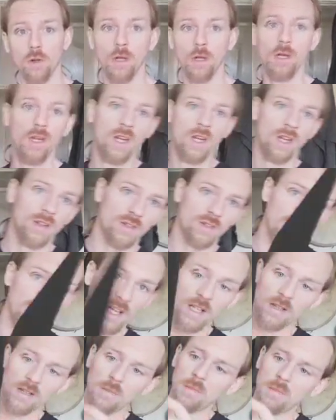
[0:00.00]
And as you
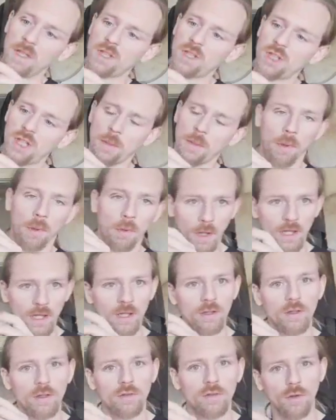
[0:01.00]
hit them, they chip away
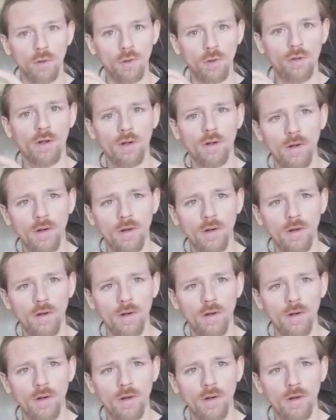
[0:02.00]
at the sword.